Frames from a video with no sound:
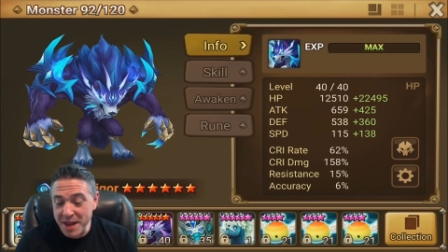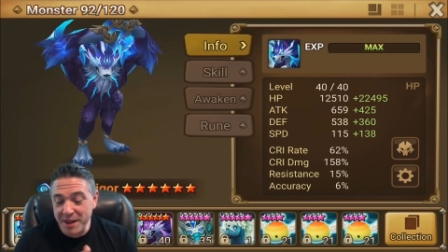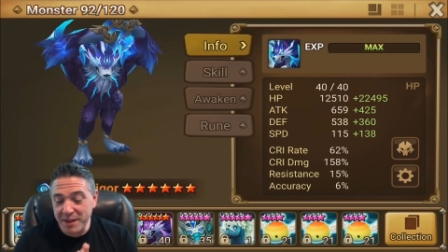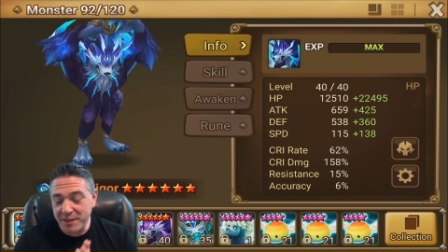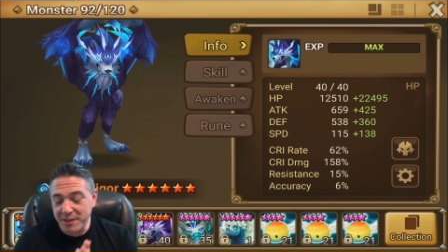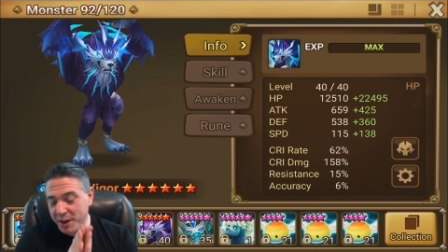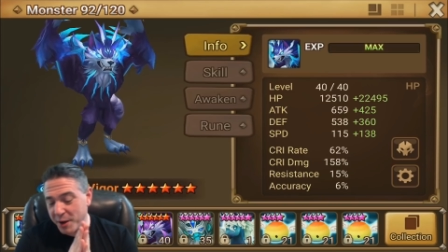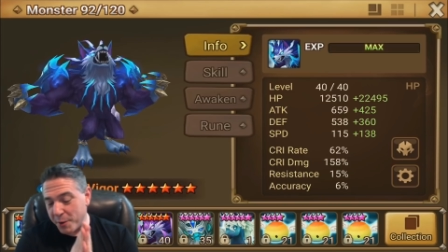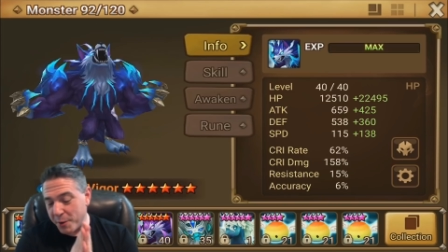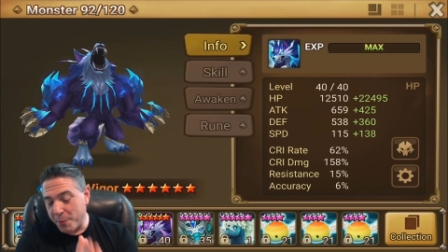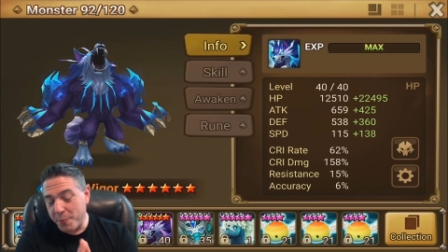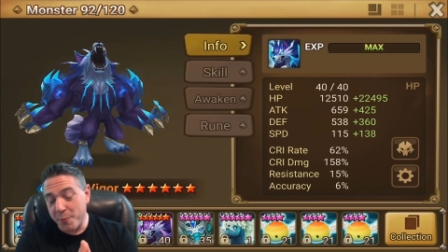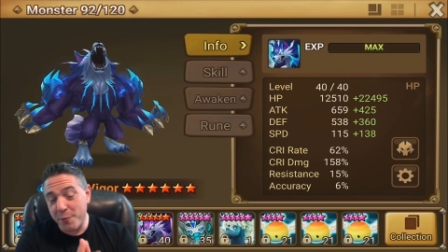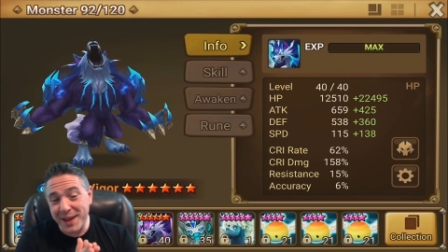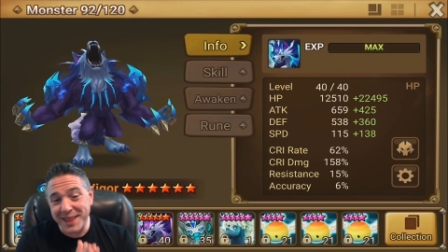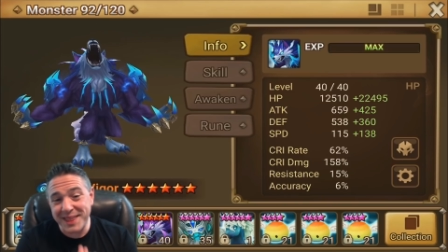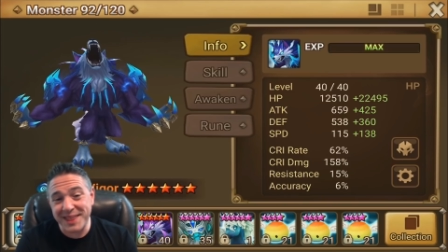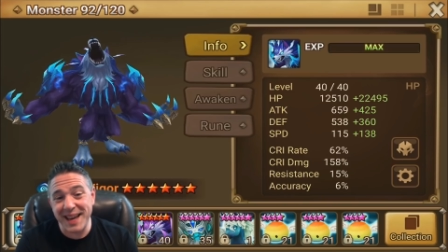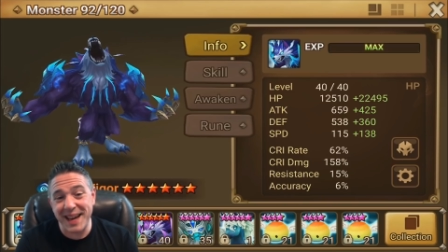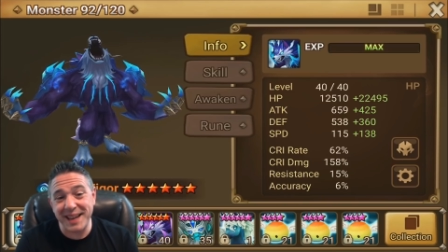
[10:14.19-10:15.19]
So,
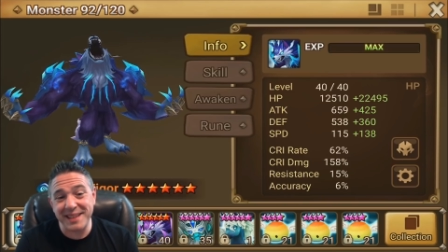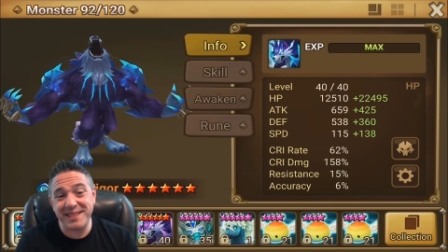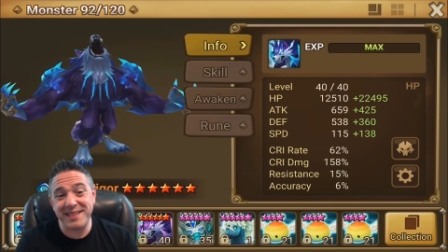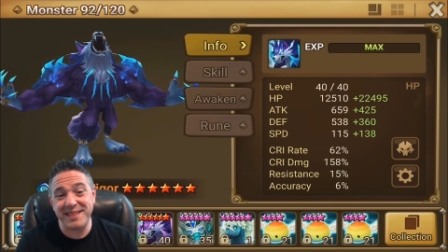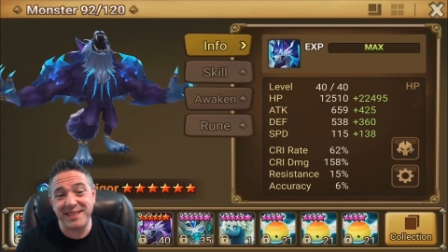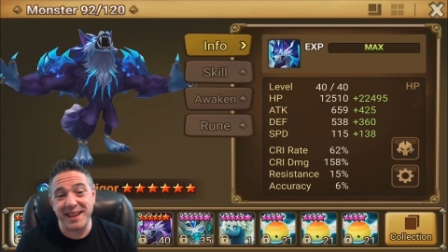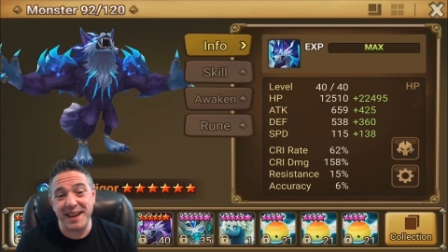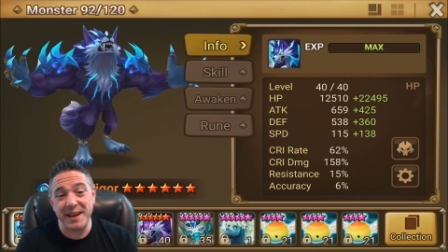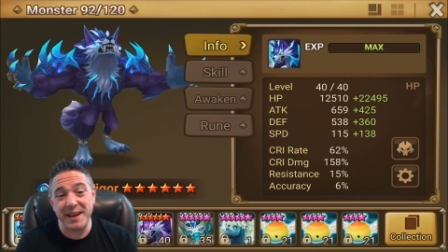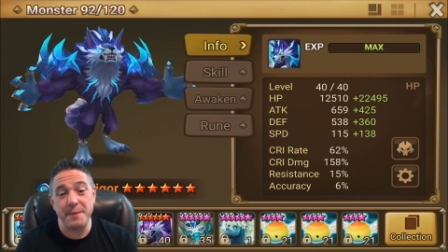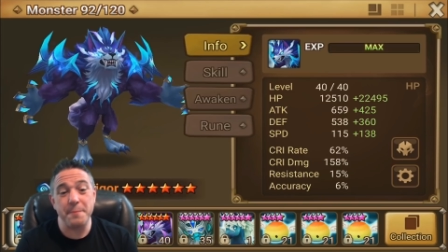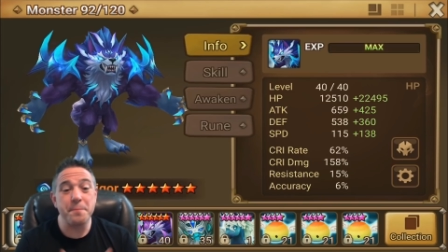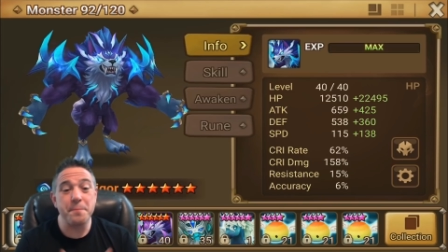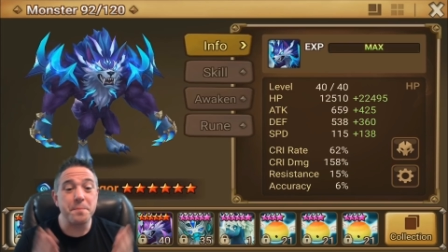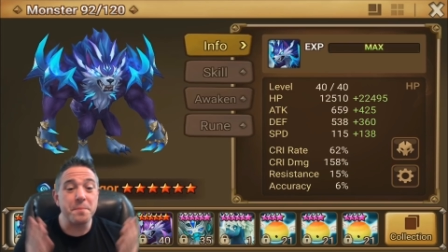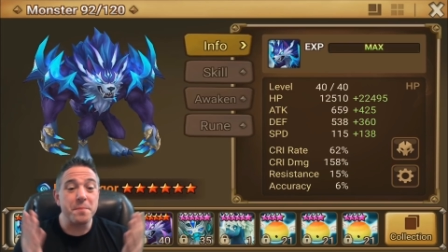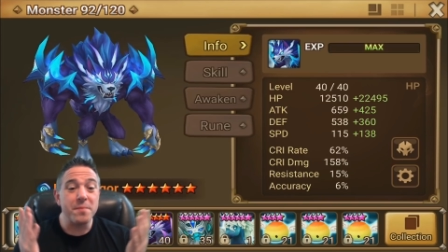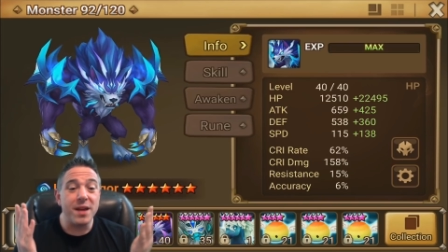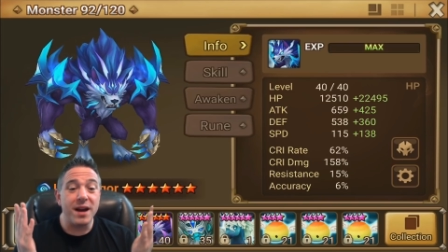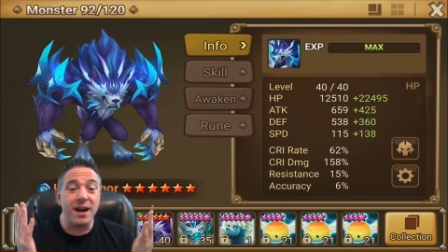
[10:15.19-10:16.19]
with that said,
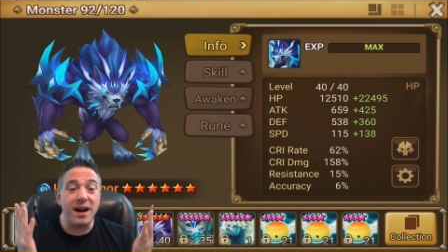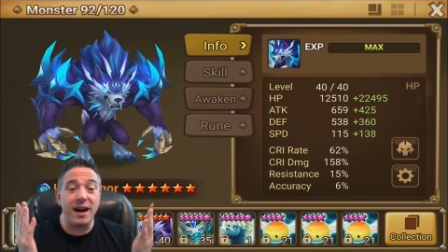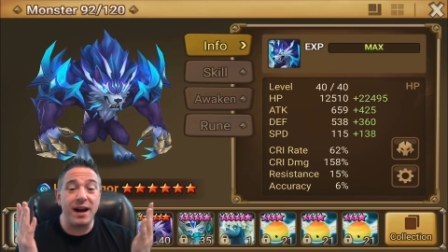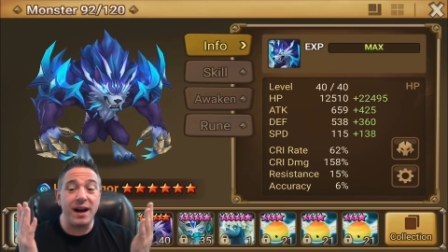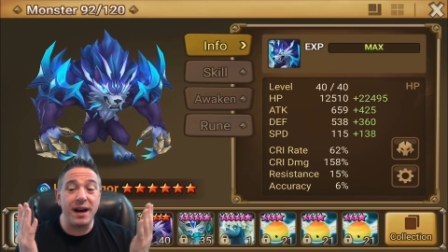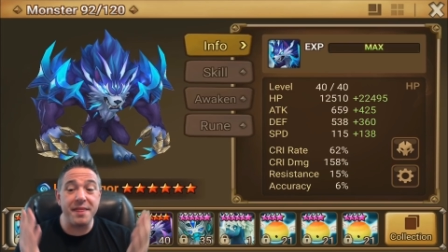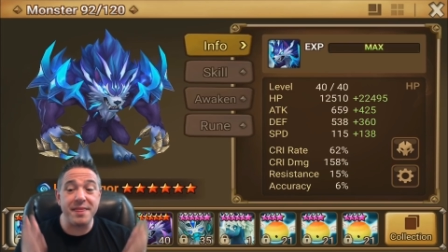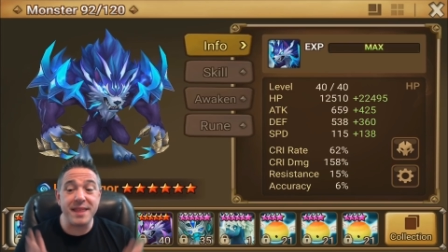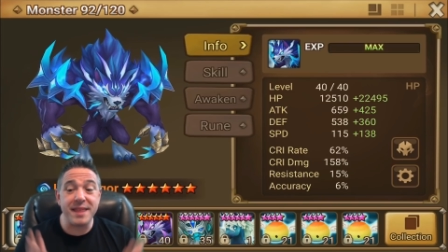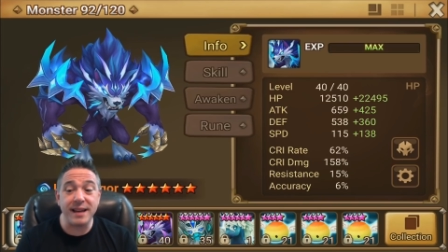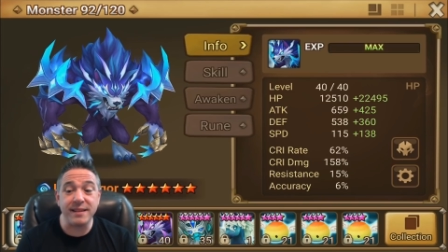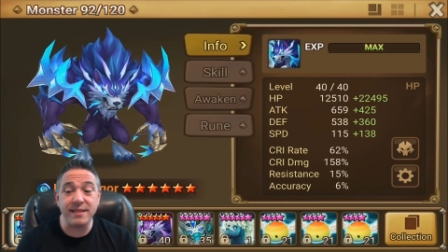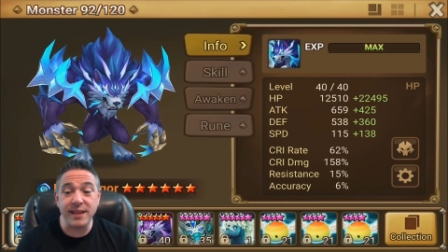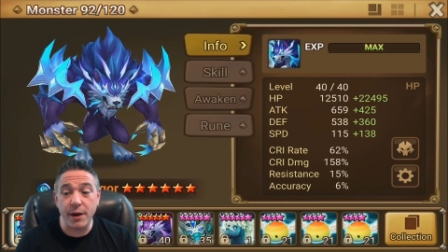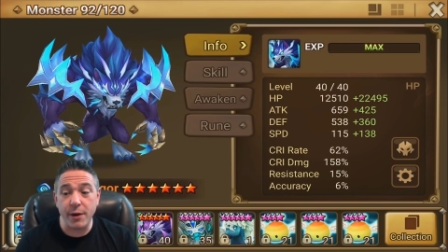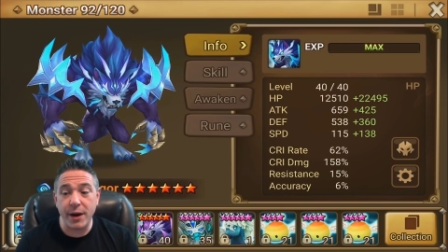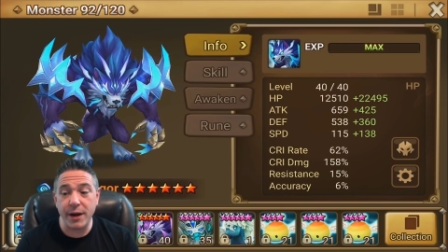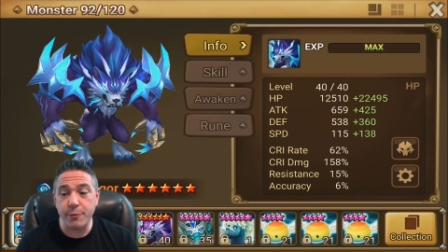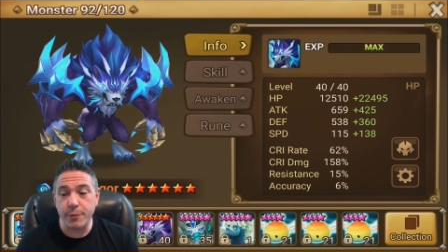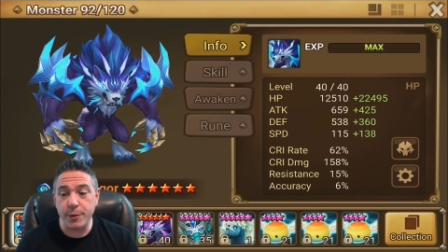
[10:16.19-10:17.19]
uh, that's
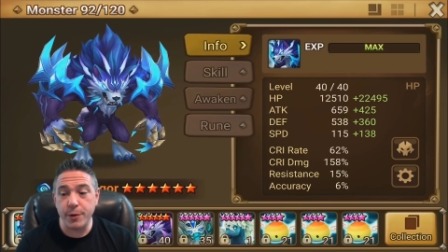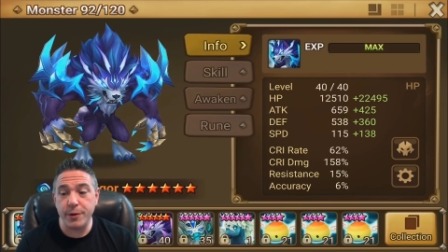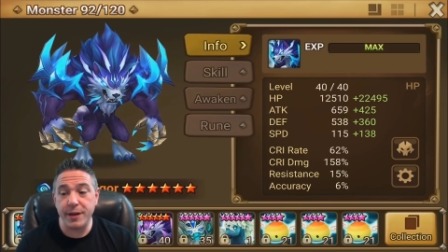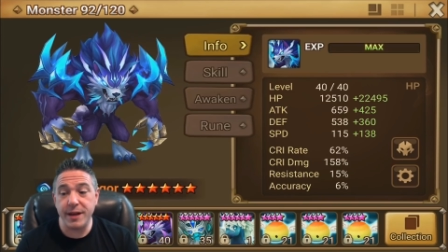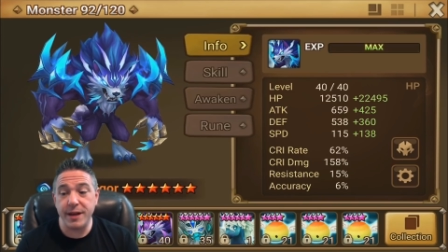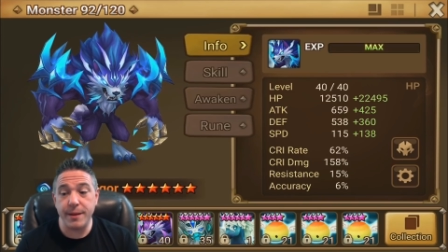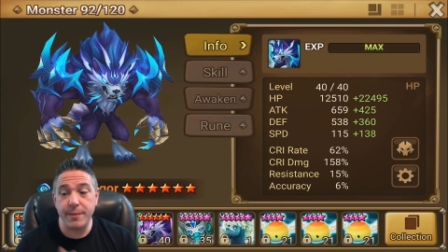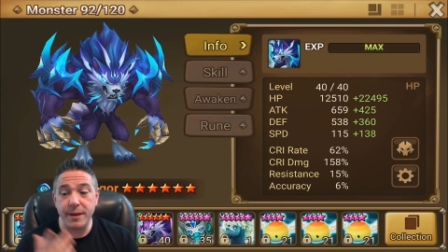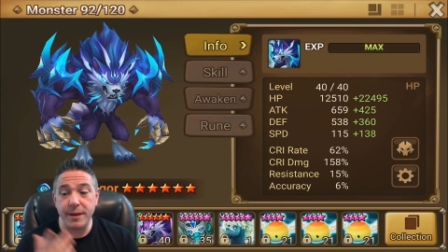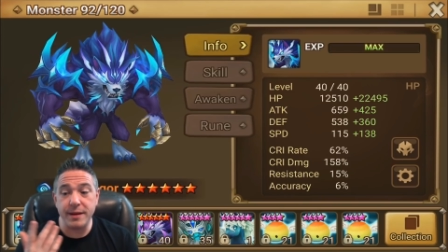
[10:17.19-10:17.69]
how I'd ruin him.